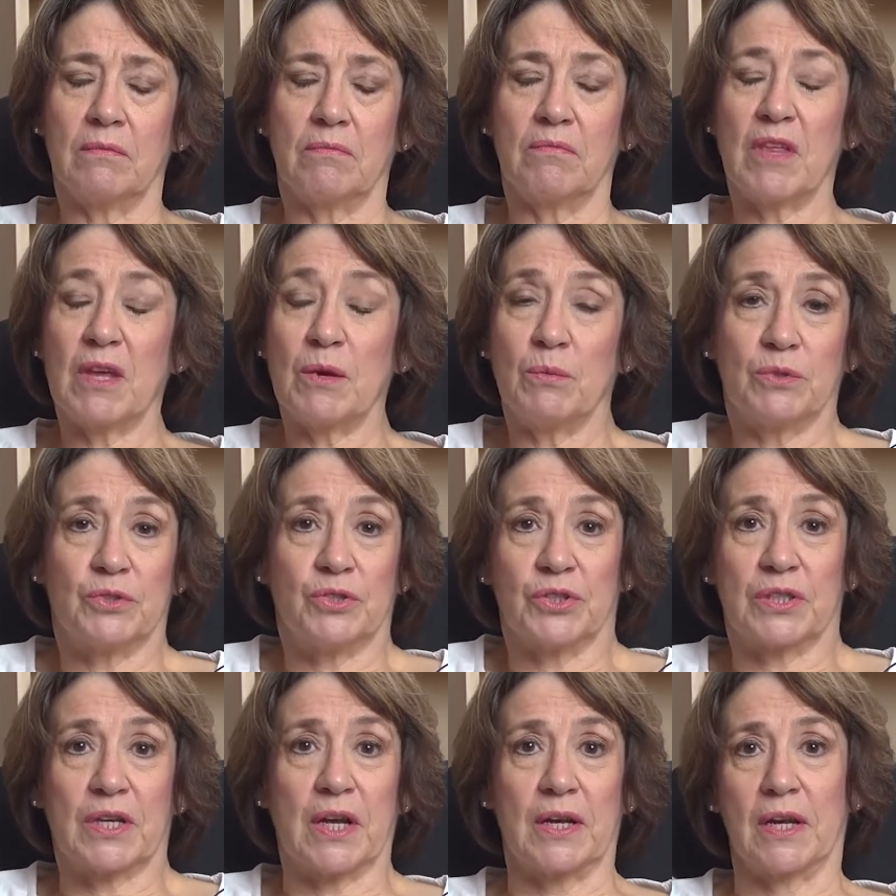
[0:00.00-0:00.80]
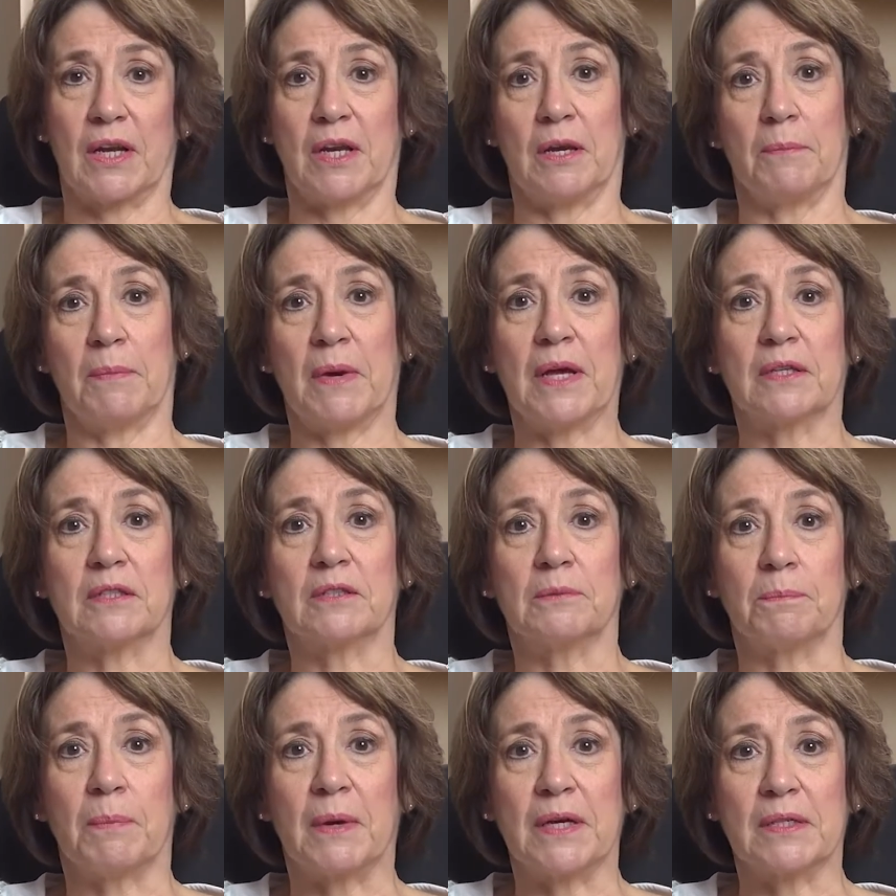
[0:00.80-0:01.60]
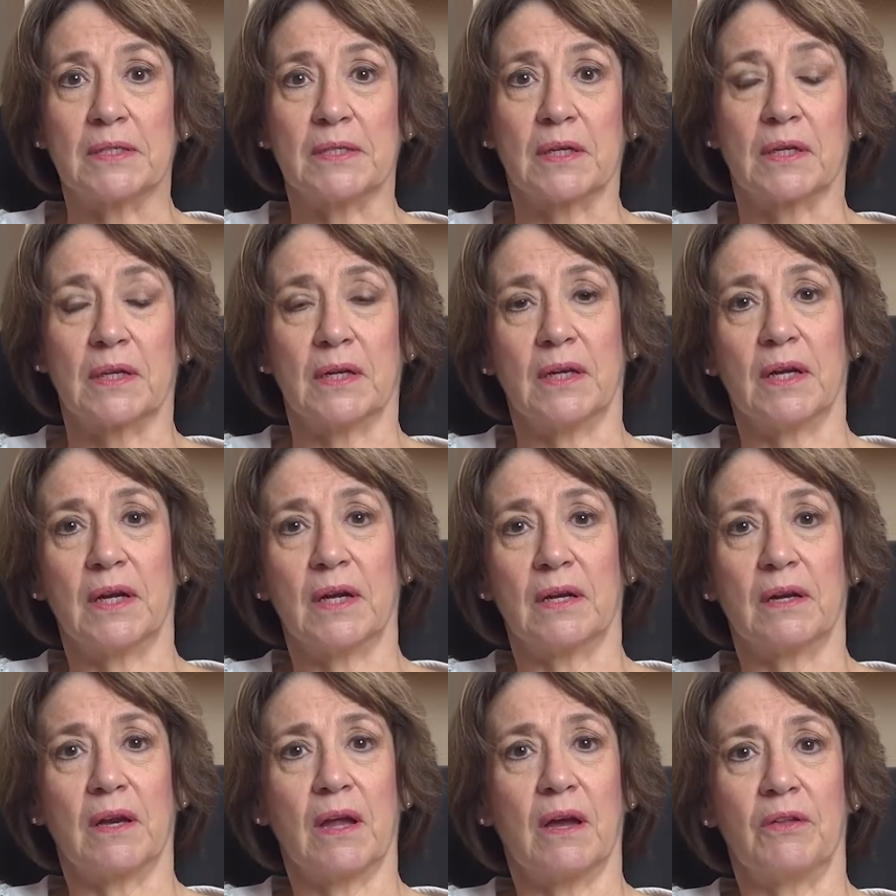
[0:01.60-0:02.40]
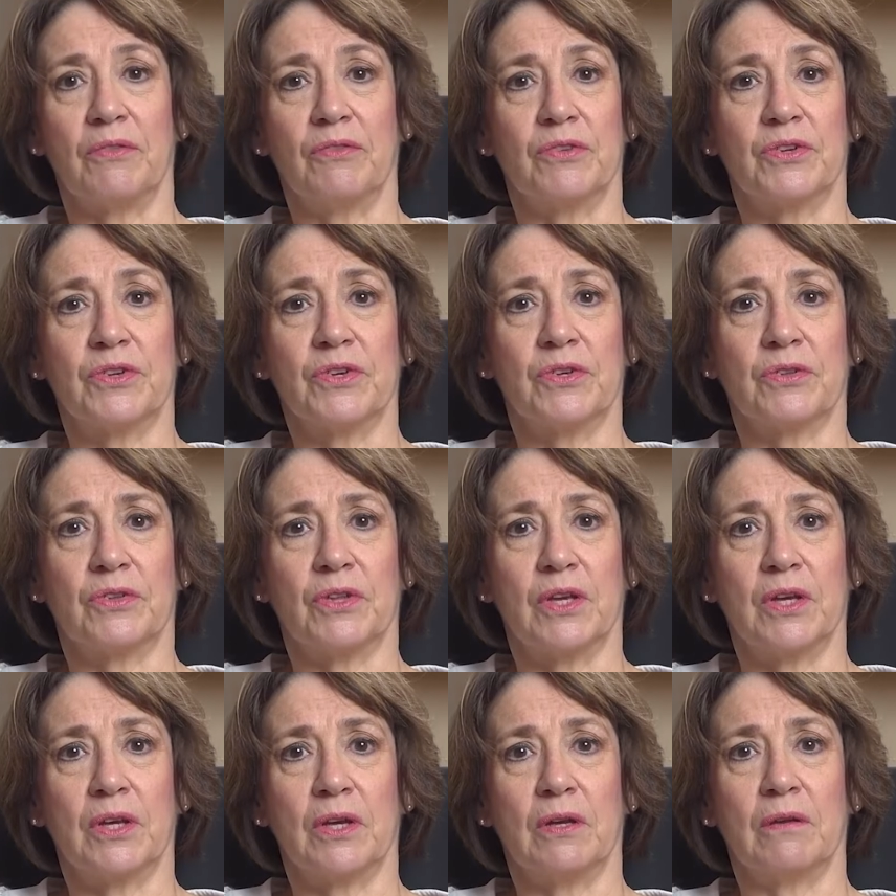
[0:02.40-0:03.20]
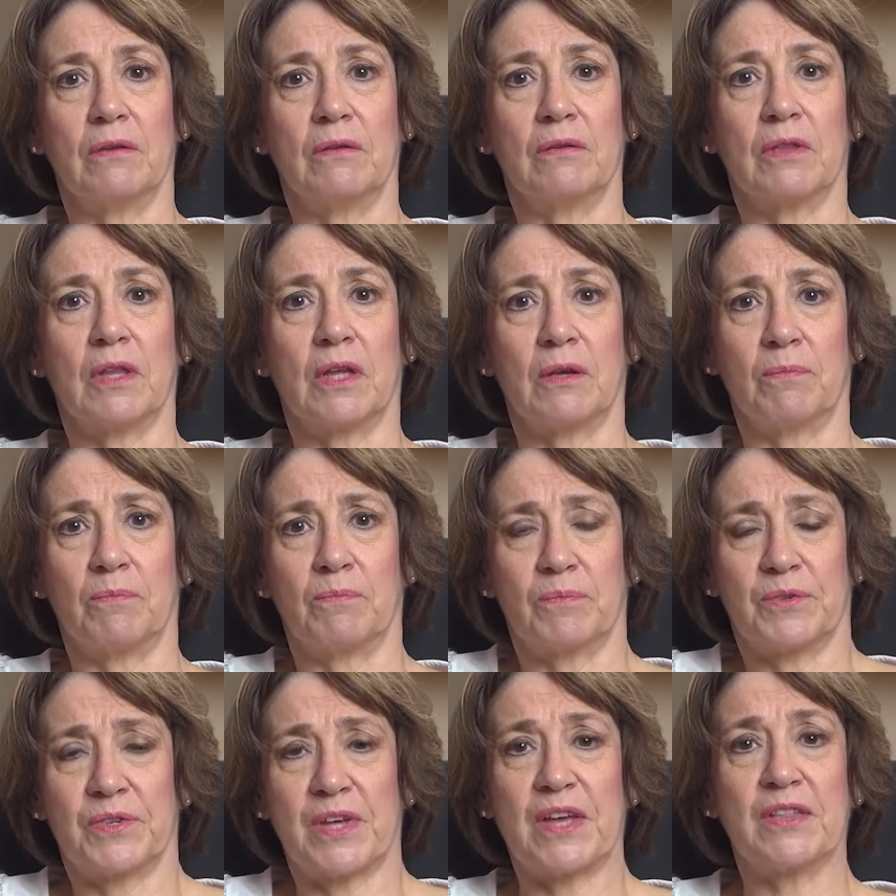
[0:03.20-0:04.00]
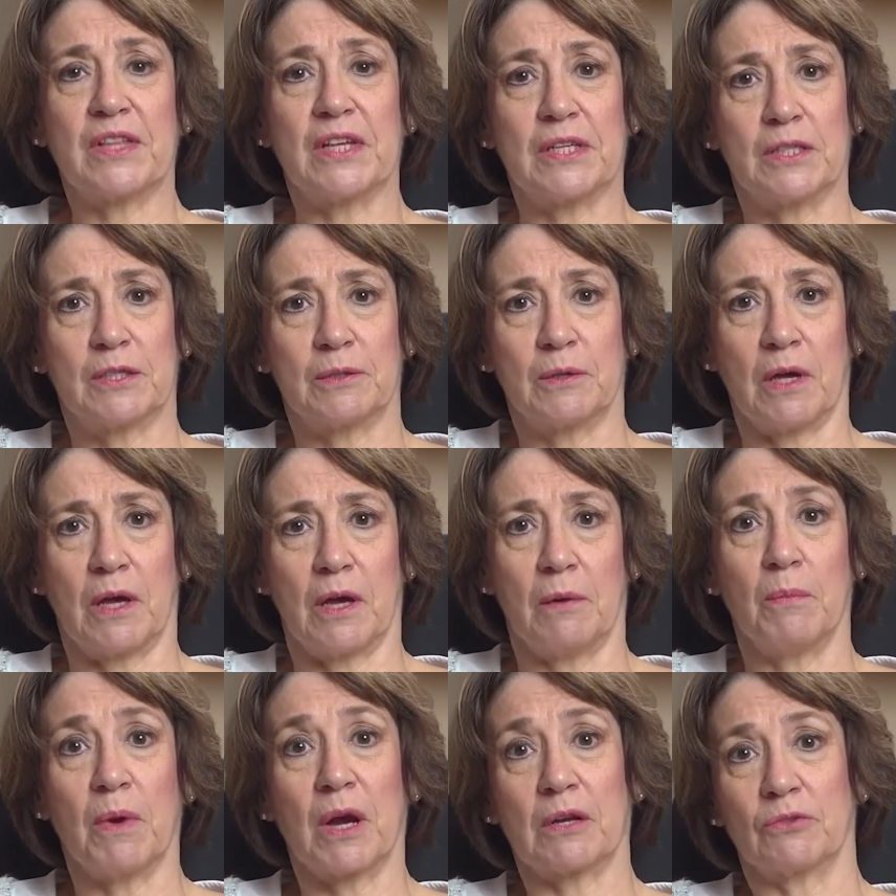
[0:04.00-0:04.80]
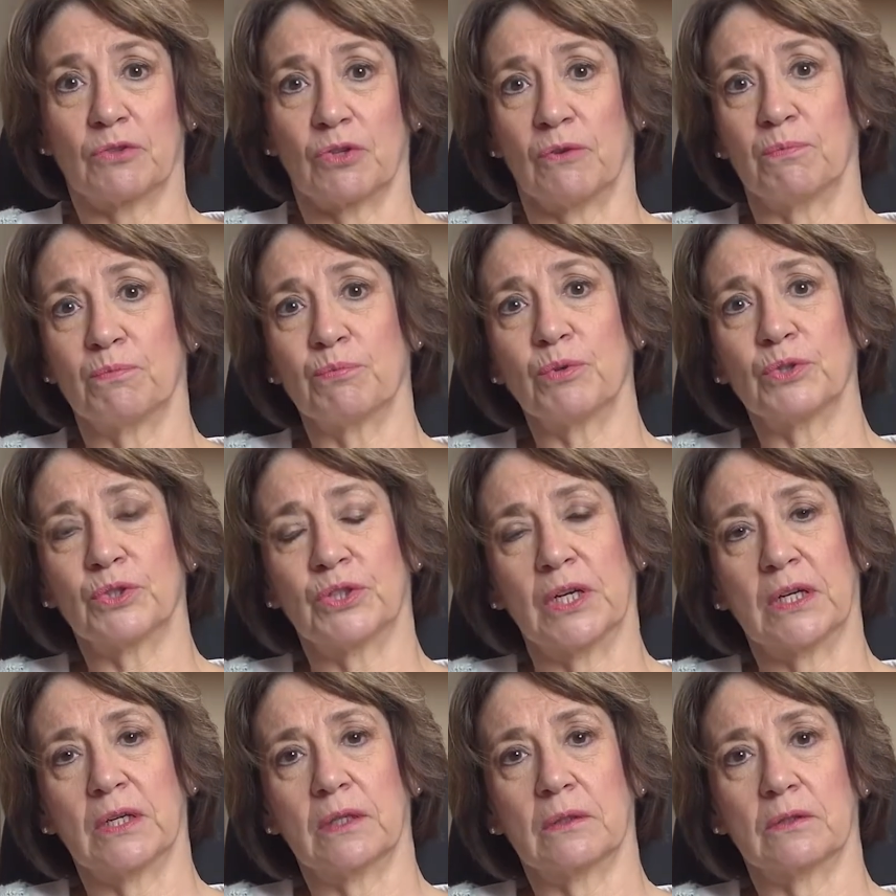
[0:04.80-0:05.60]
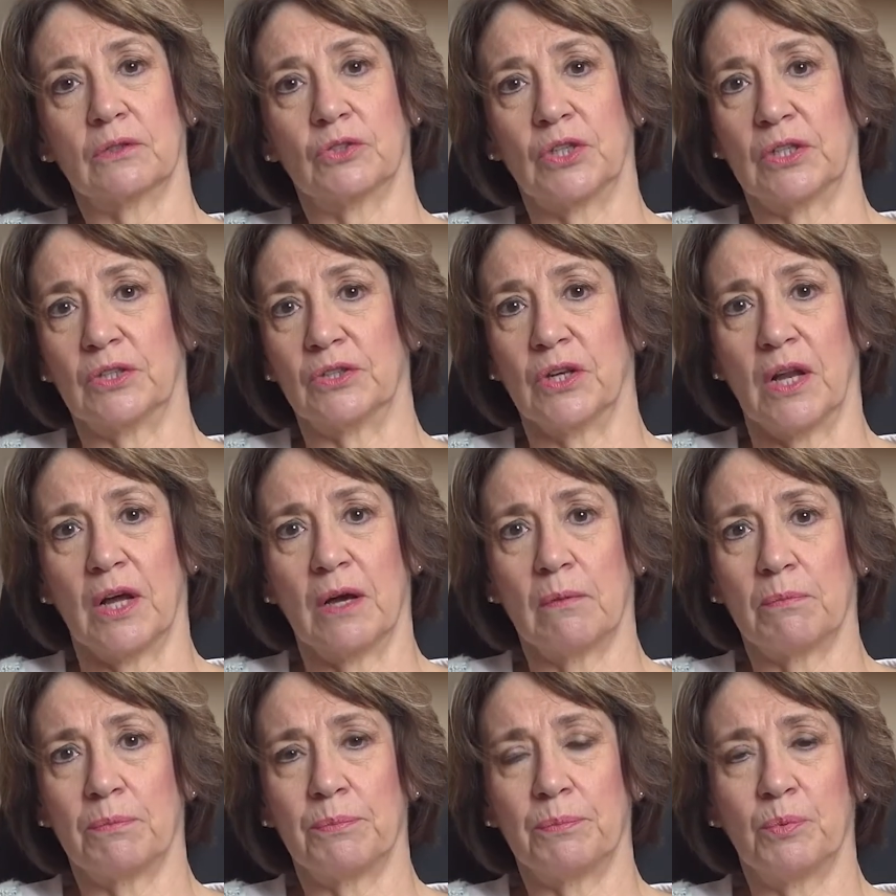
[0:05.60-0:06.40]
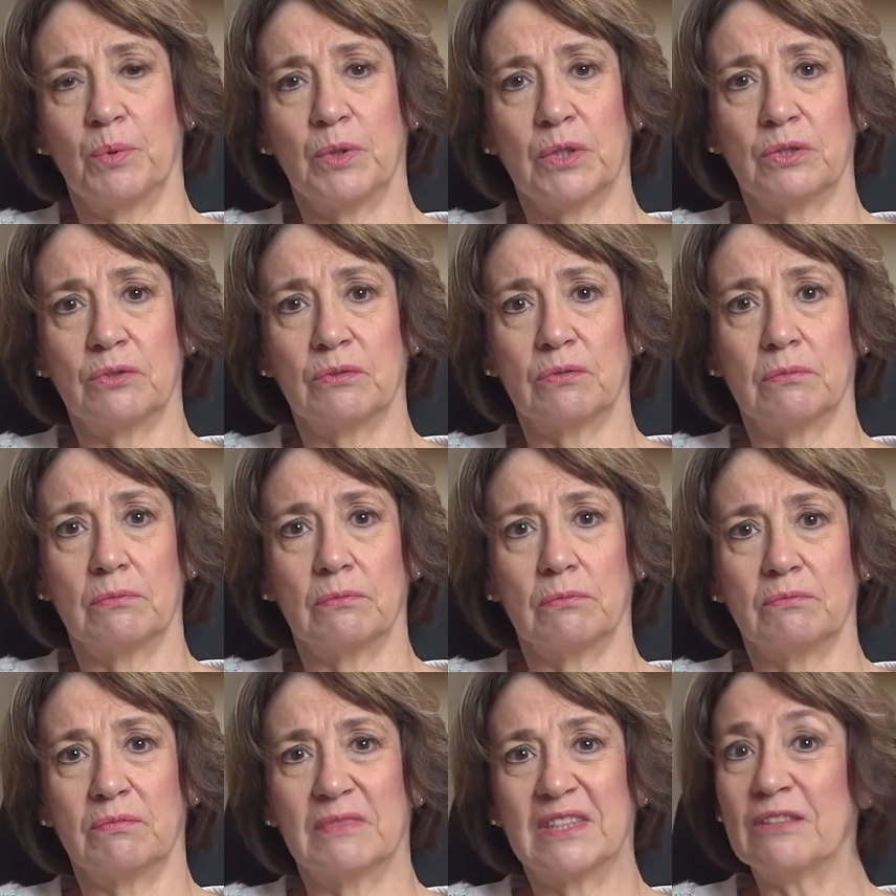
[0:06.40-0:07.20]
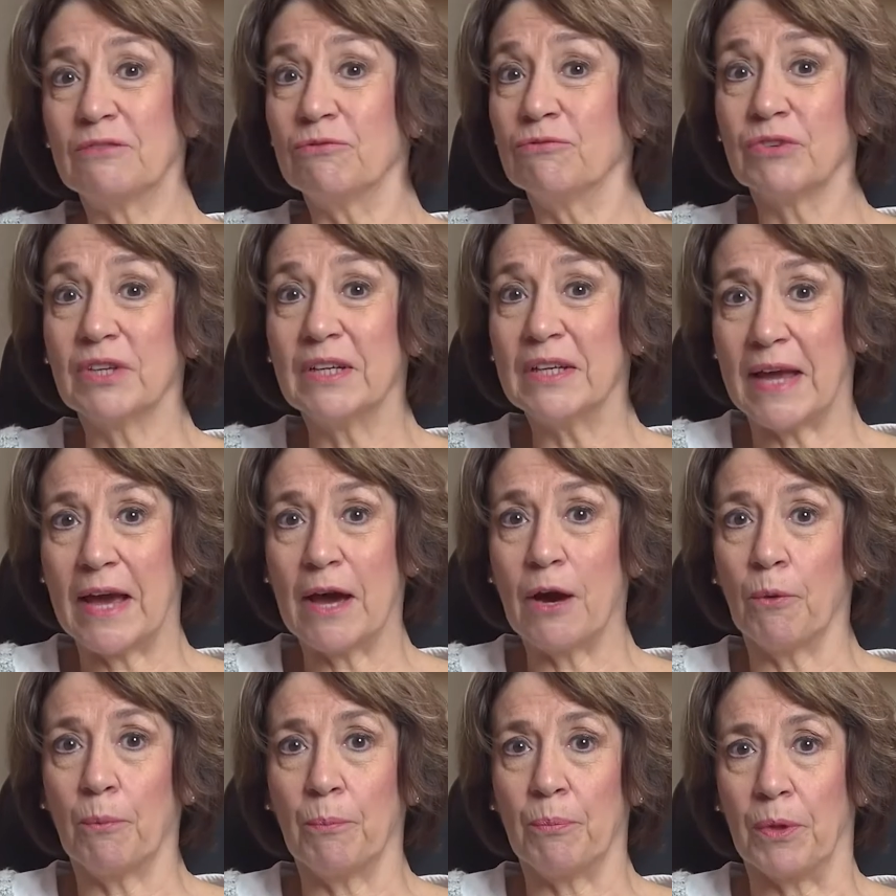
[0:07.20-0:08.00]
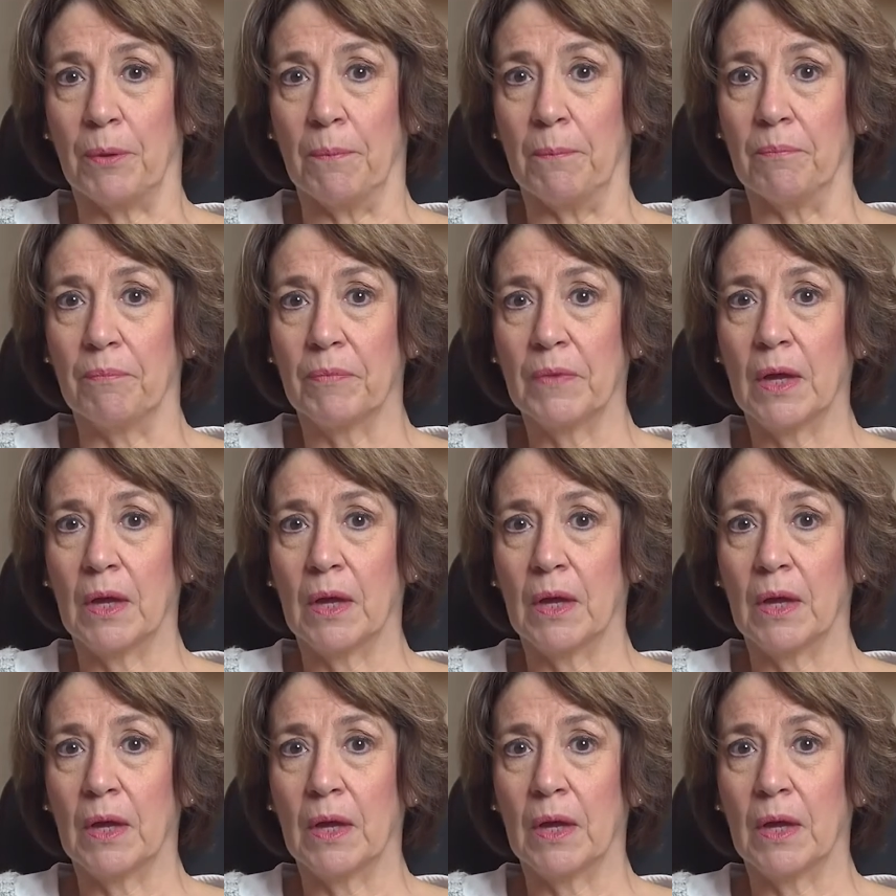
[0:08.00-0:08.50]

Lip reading: were just getting in a mess, basically, and they set this Microsoft project schedule up, which didn't really help them.